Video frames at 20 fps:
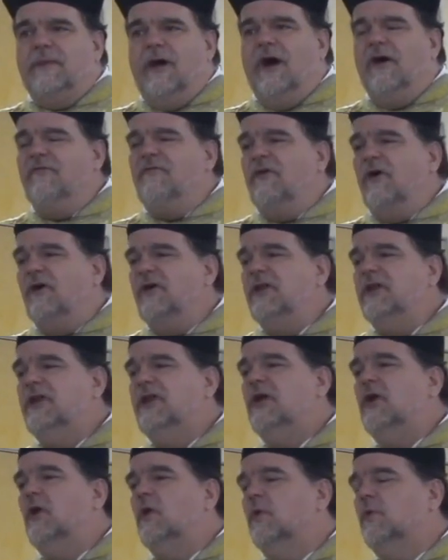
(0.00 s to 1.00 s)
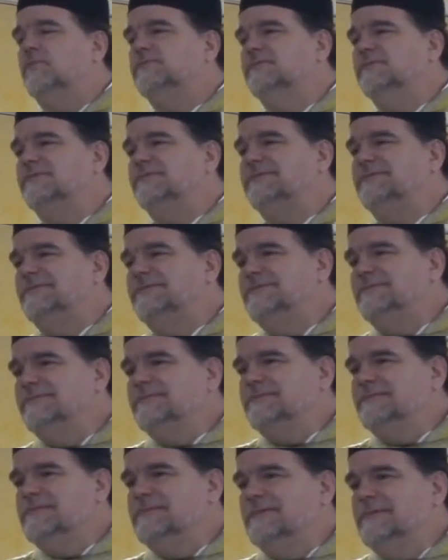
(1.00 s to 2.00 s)
How far did he go? Well,
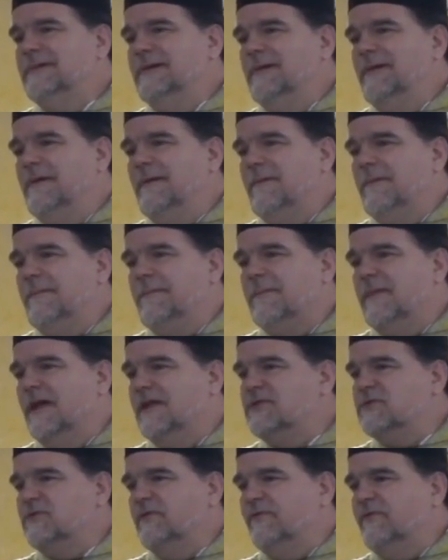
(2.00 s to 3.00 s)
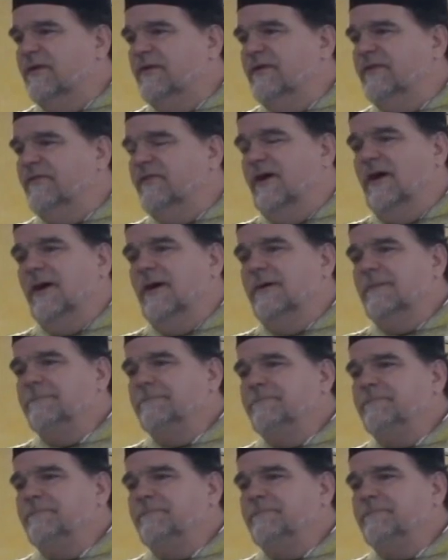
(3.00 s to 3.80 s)
not so very far.